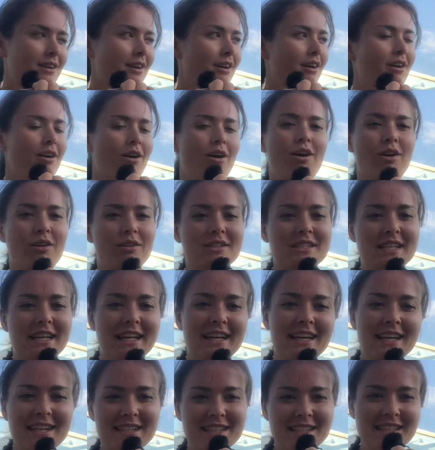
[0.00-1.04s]
holding
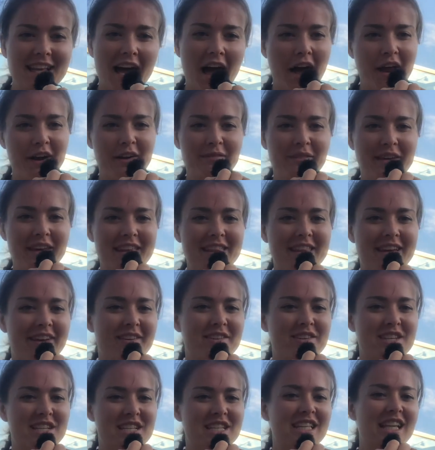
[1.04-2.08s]
it inside of me, that I
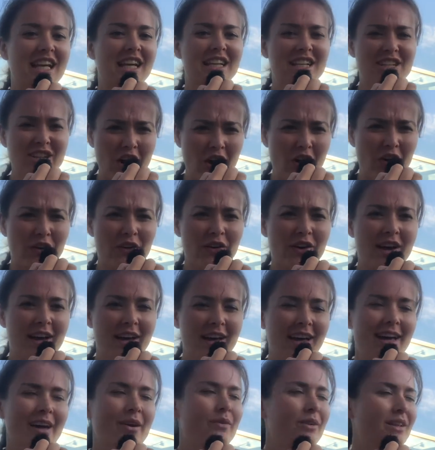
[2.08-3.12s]
was just like, no,
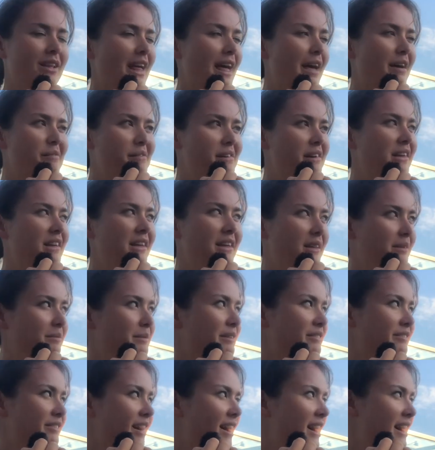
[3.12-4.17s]
it will happen, it'll be
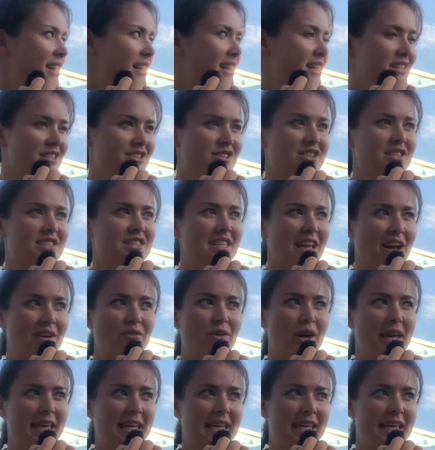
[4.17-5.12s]
fine, it's just somewhere